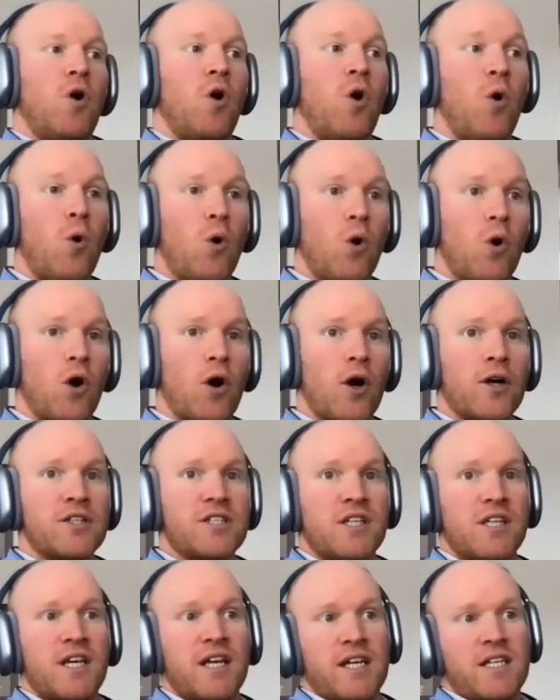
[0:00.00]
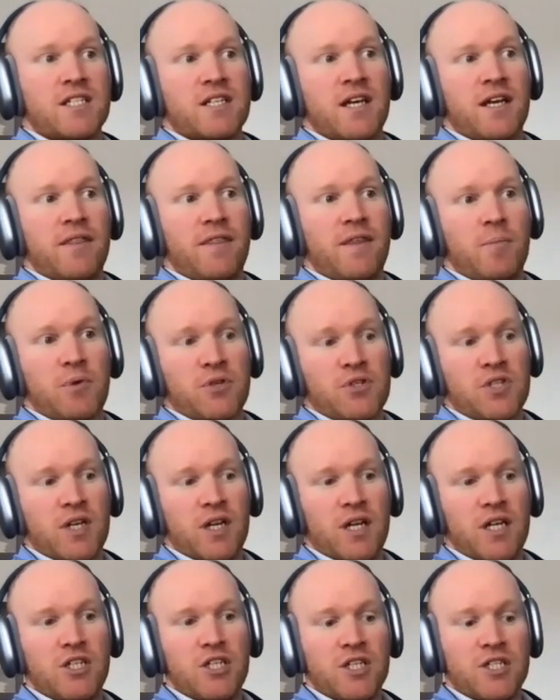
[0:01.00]
Or to the extent the
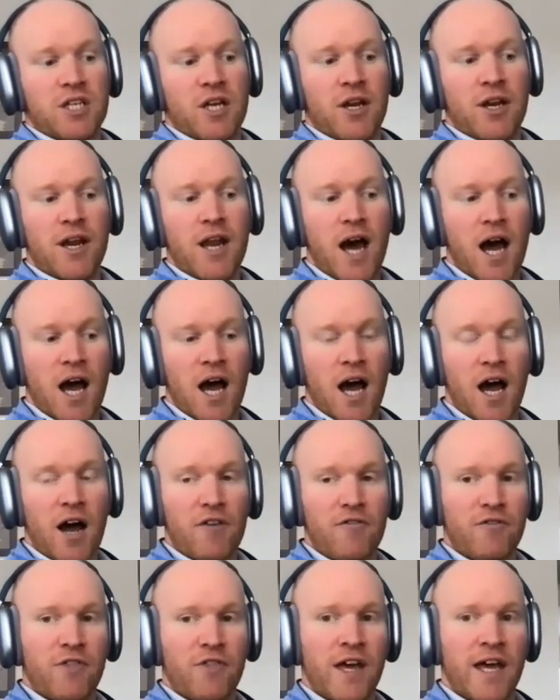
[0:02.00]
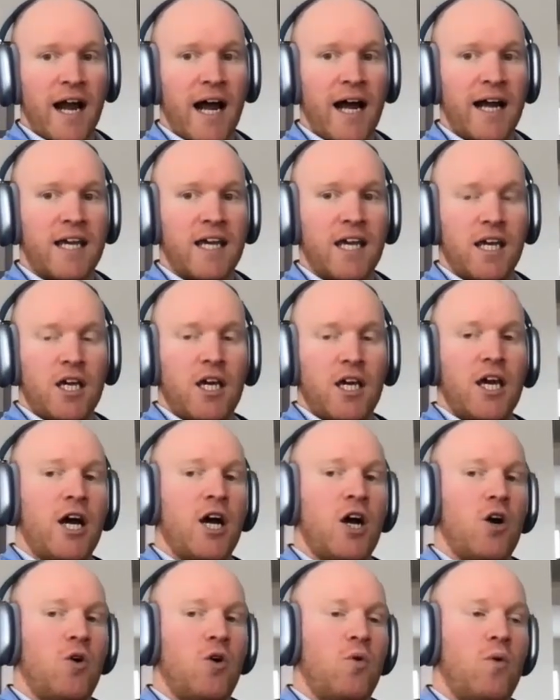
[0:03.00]
percentage is enough, then I can
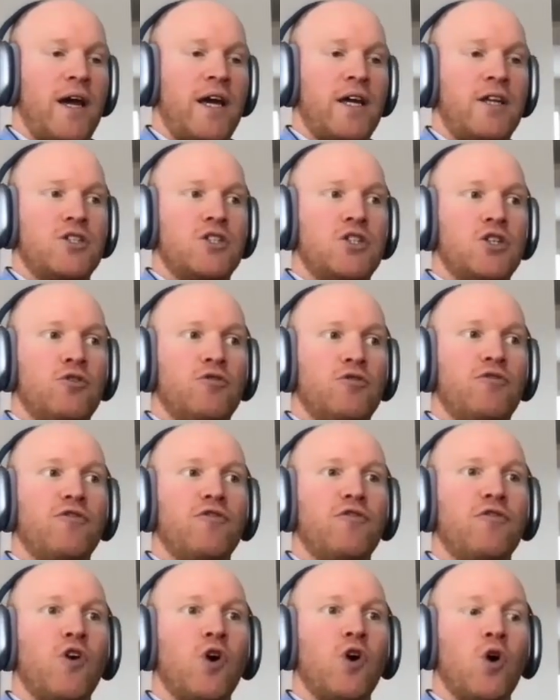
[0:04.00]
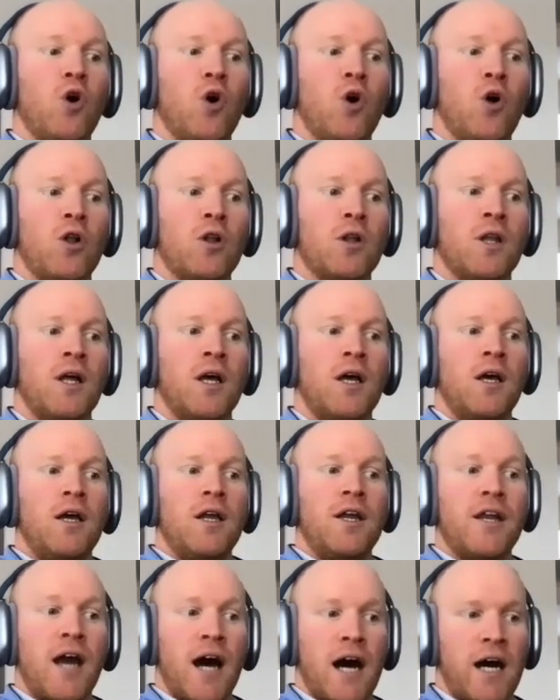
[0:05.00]
go and do full
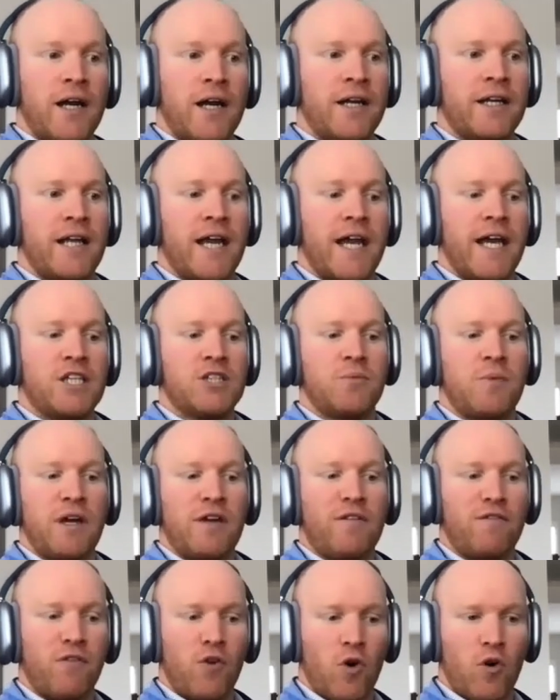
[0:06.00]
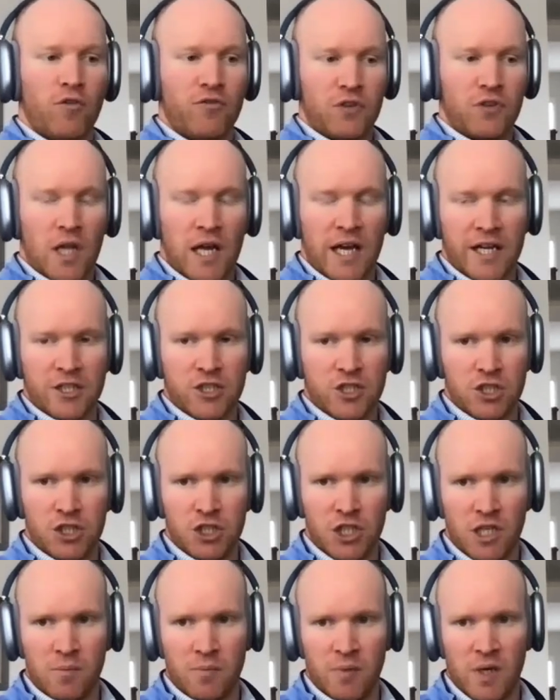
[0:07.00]
non-engagement, full-fledged
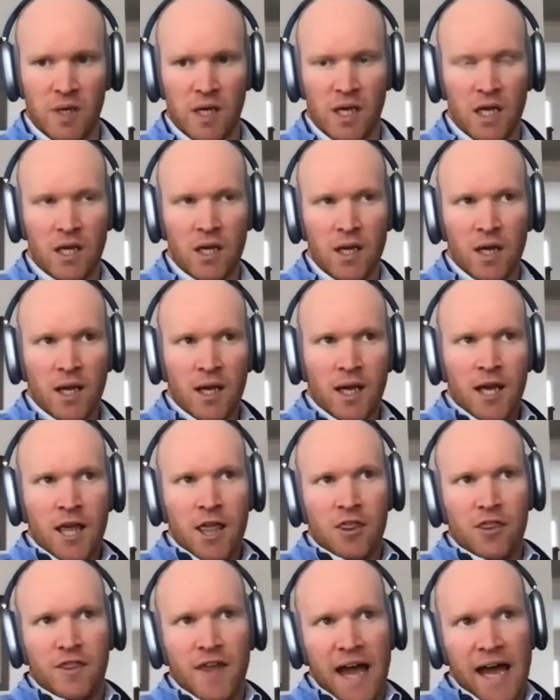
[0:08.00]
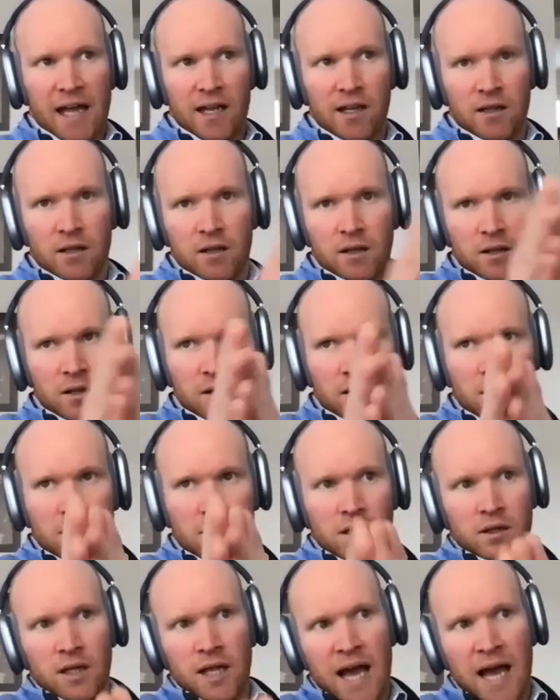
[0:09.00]
GP. That
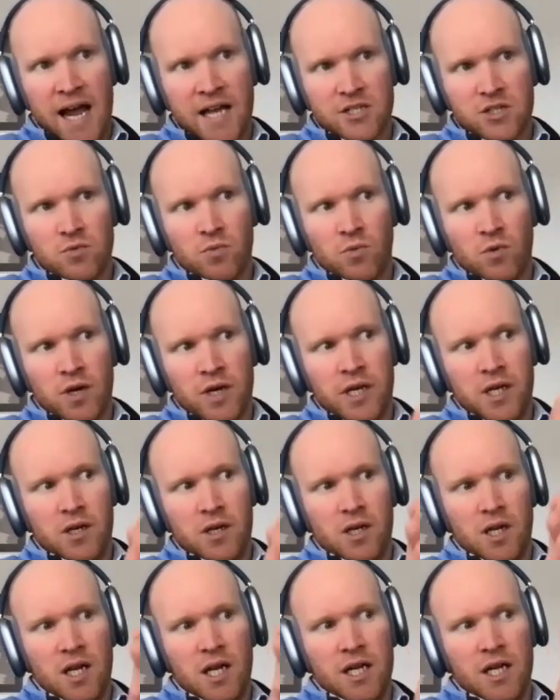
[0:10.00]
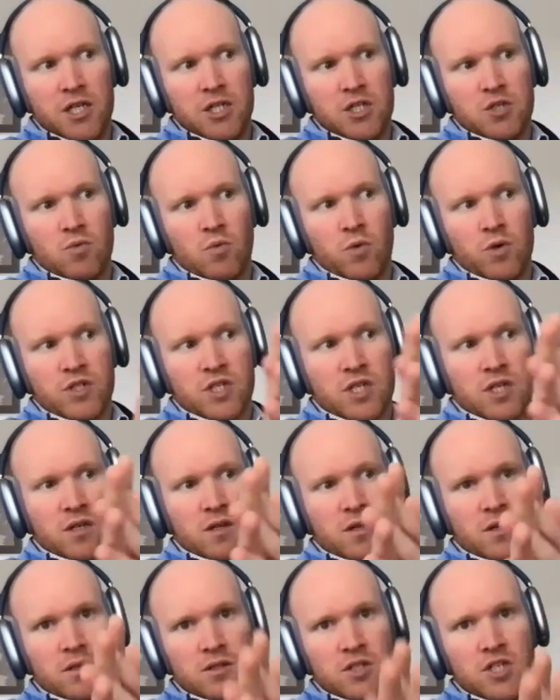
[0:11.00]
the last one was
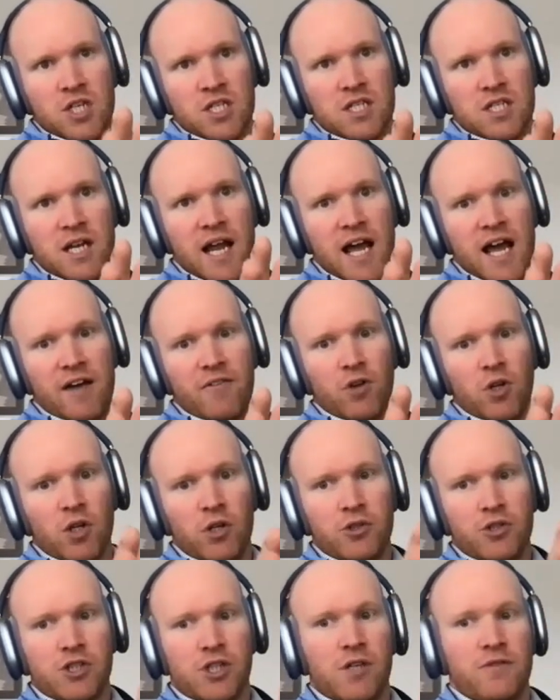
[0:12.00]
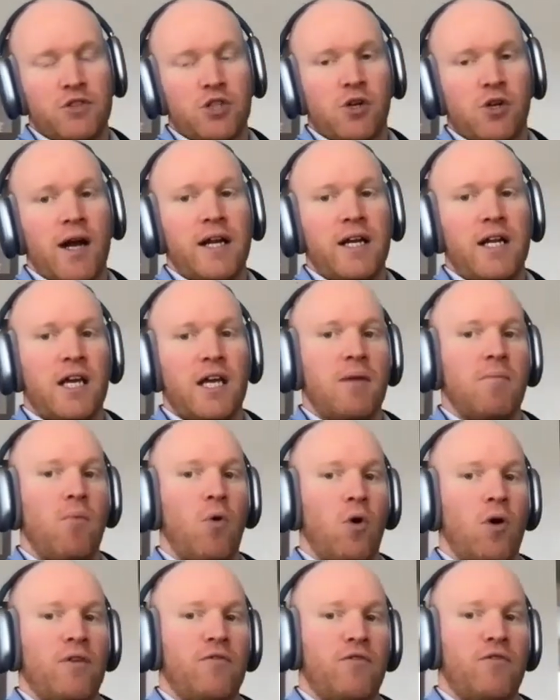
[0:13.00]
just an evolution of trying to get
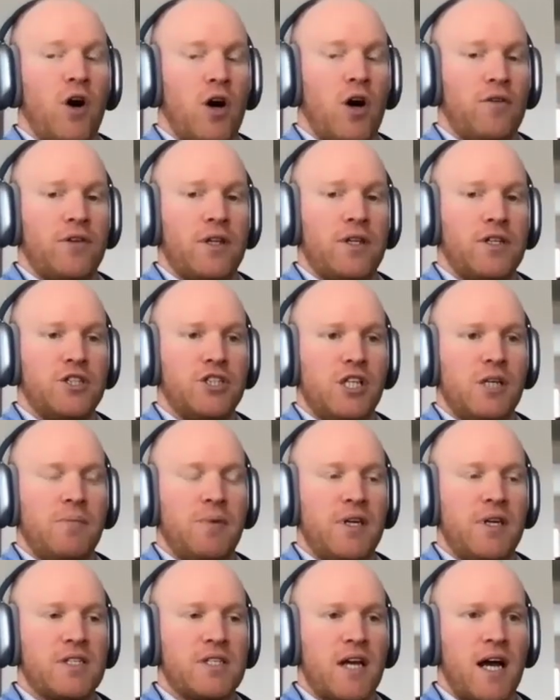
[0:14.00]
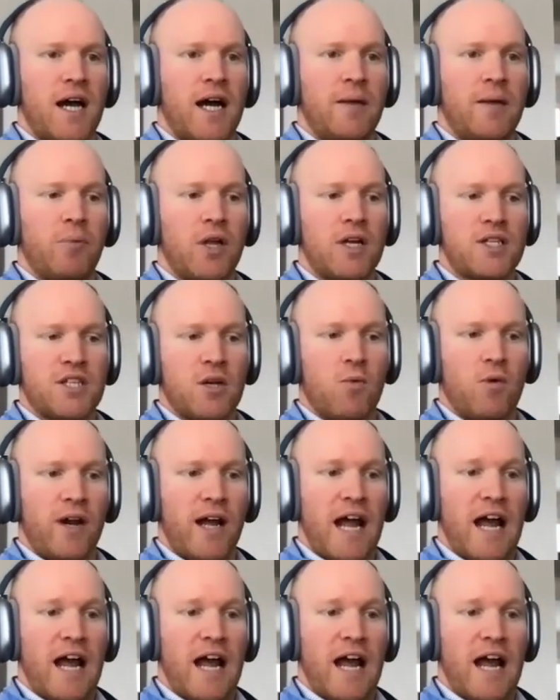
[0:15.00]
more involved on the GP side. Plus, I want